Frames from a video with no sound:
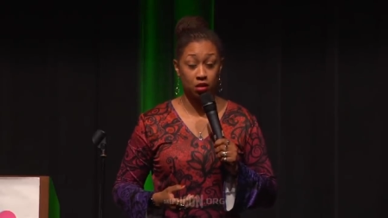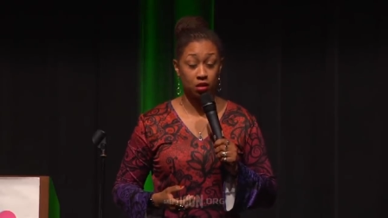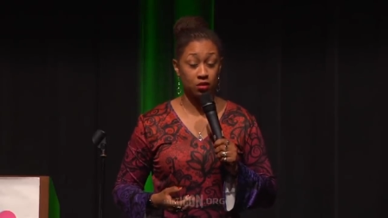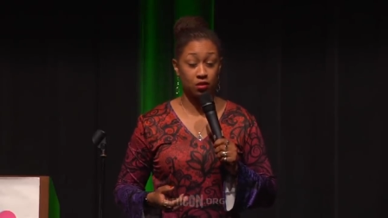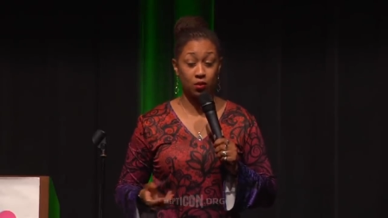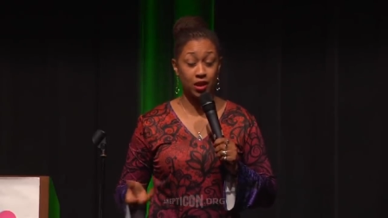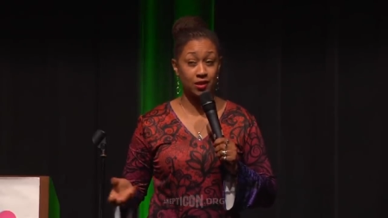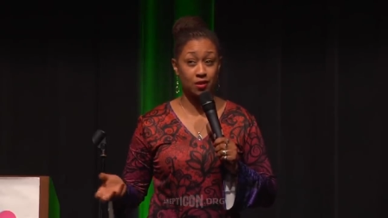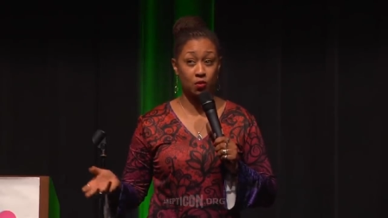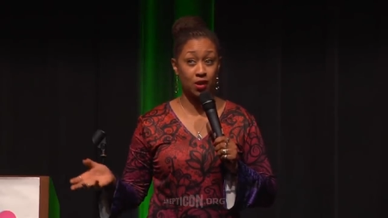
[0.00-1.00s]
Because the way
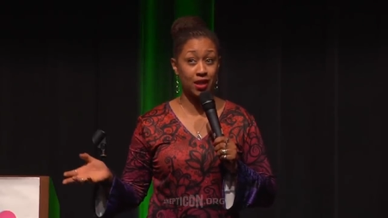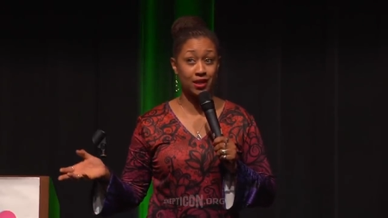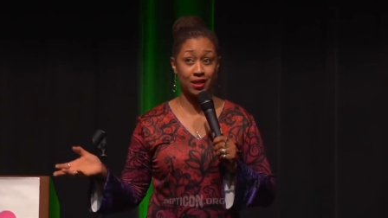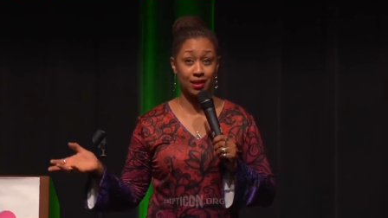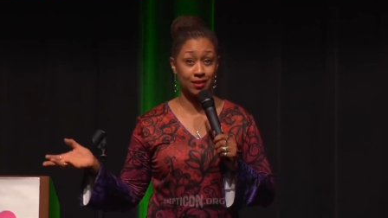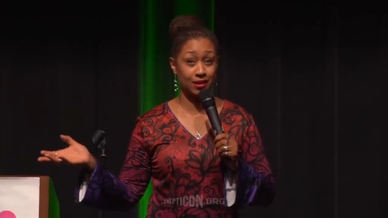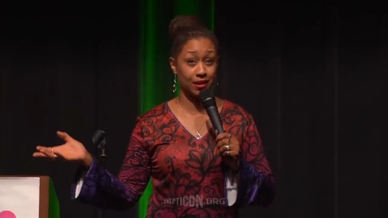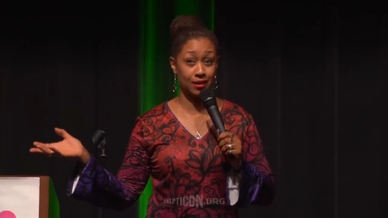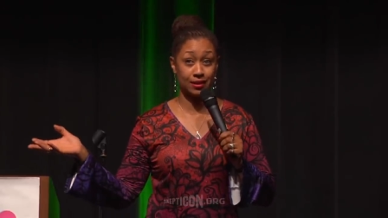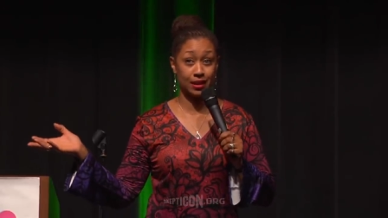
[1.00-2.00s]
some white guys
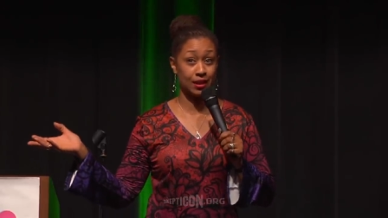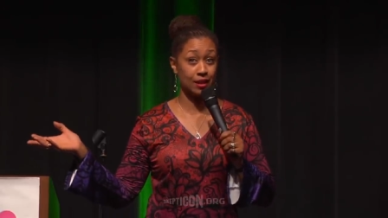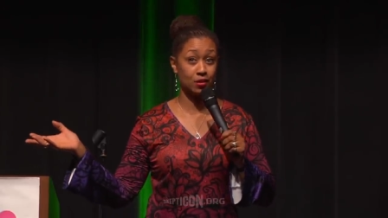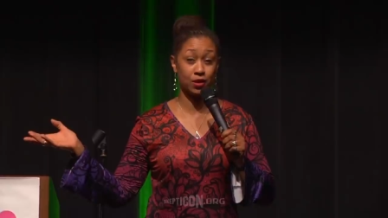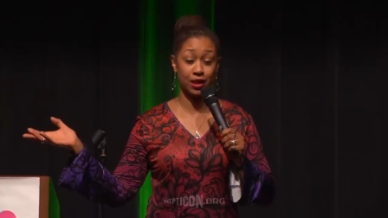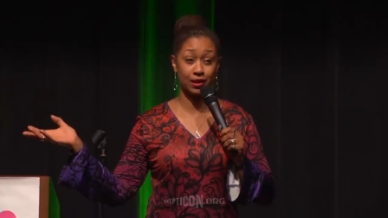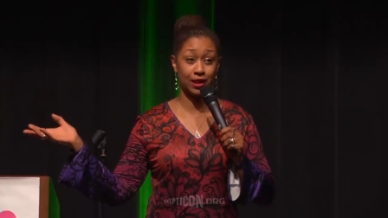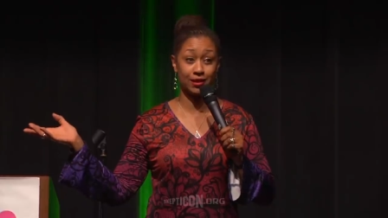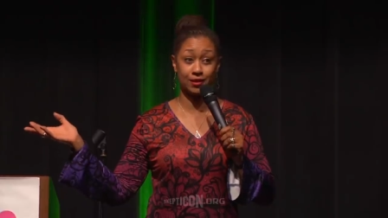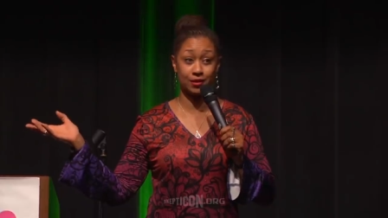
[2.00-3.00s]
dance, they're not going to get a
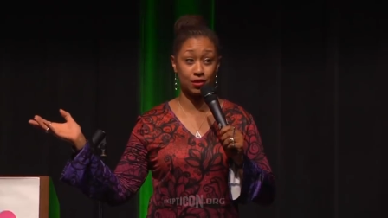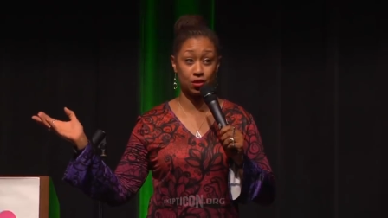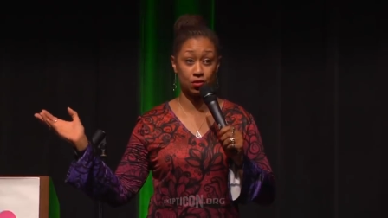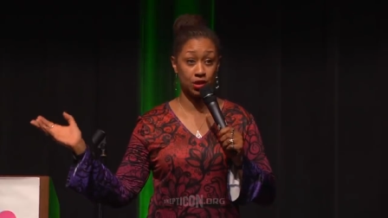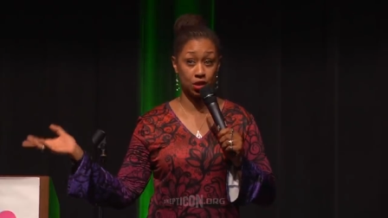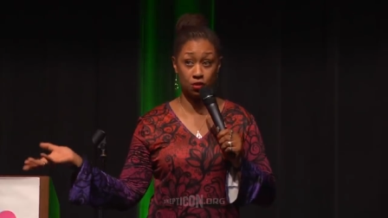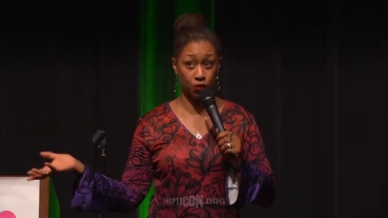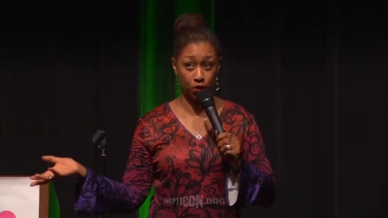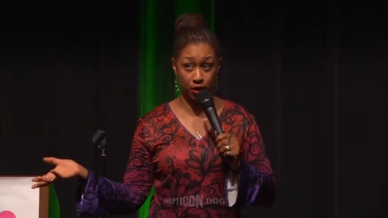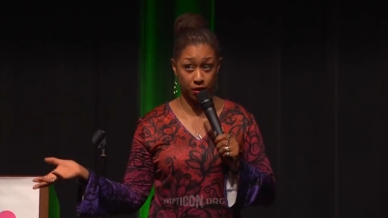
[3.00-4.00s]
license to use
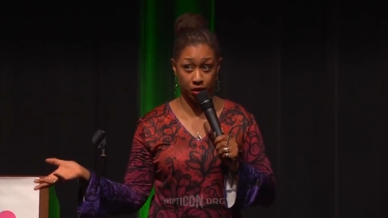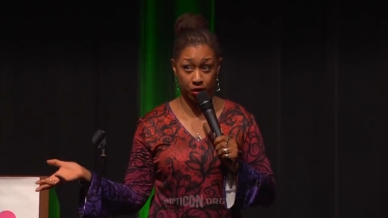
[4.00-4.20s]
silverware.